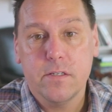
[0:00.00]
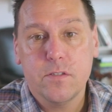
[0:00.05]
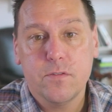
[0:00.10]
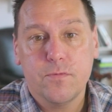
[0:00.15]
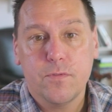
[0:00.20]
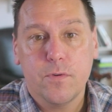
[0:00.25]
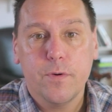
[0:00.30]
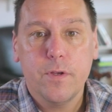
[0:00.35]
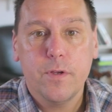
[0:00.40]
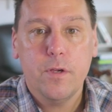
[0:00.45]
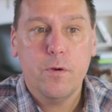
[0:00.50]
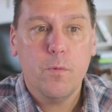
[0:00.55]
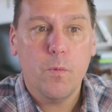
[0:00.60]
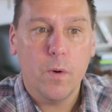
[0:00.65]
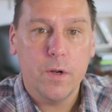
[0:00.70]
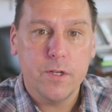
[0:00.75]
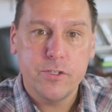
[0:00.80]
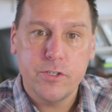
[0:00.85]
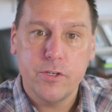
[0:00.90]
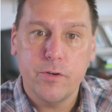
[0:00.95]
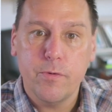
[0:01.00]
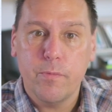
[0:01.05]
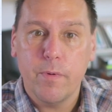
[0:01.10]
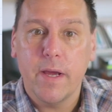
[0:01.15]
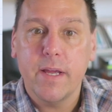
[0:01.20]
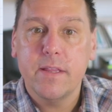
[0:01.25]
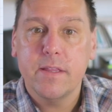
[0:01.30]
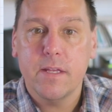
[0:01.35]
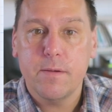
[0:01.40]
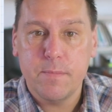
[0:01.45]
for you once you
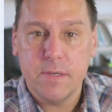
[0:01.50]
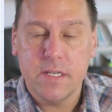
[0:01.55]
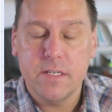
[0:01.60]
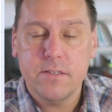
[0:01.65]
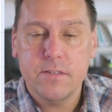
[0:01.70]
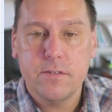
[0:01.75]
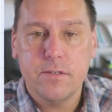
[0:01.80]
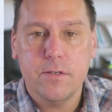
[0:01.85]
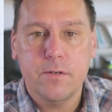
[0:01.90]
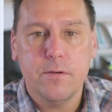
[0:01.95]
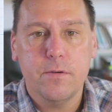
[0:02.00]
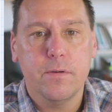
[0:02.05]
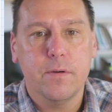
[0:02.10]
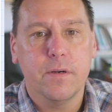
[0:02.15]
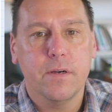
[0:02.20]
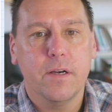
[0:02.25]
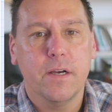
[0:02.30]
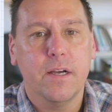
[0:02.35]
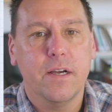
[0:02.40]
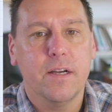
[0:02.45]
write them into